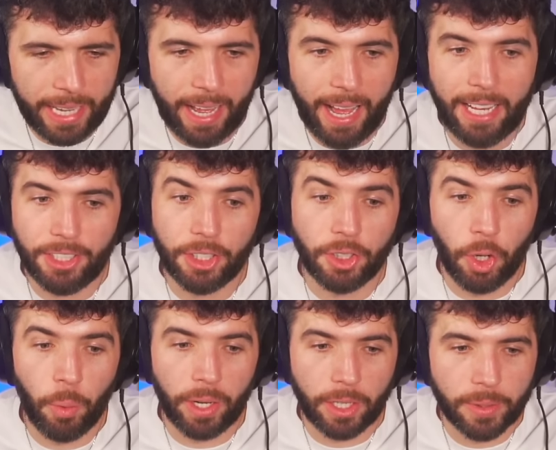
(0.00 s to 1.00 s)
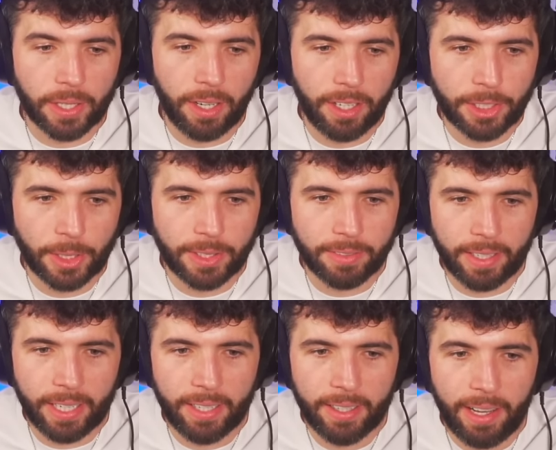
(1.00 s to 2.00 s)
Yeah, I actually do want to go to a card show, to be
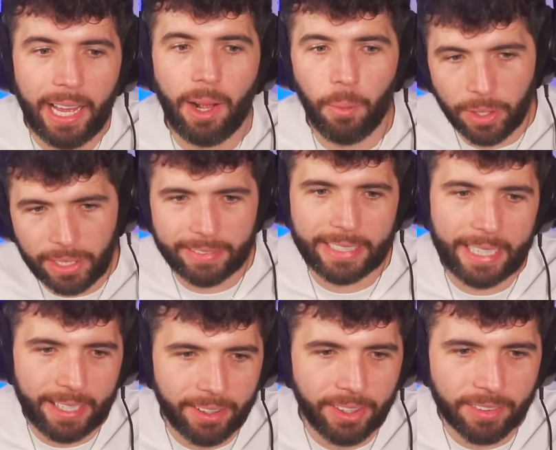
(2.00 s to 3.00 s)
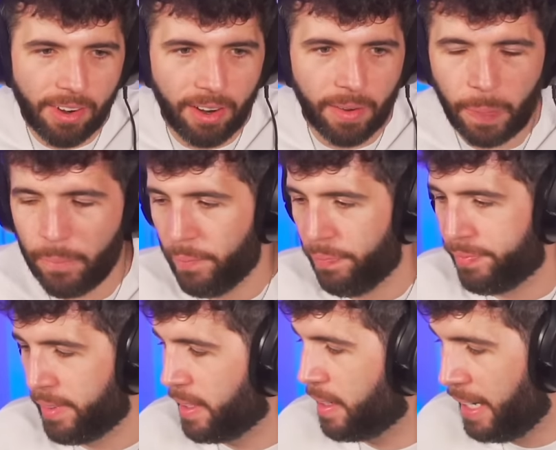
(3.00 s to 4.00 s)
fair. And I would love a day out. You're not wrong.
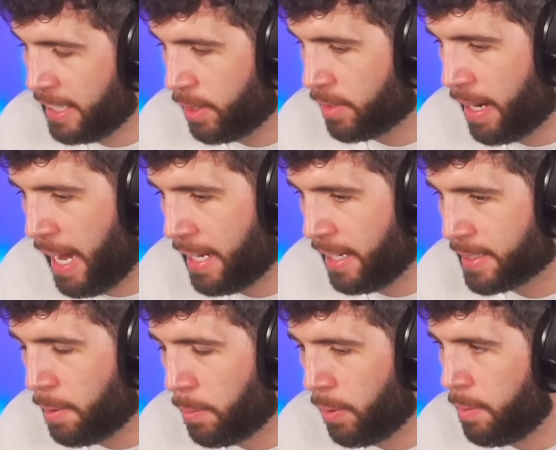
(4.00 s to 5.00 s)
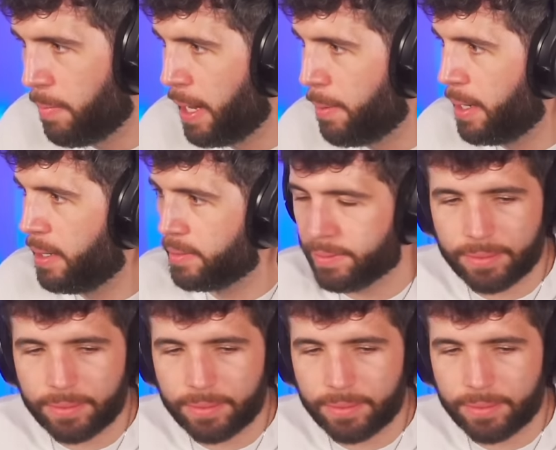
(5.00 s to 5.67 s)
I need to go with Randy at some point, maybe.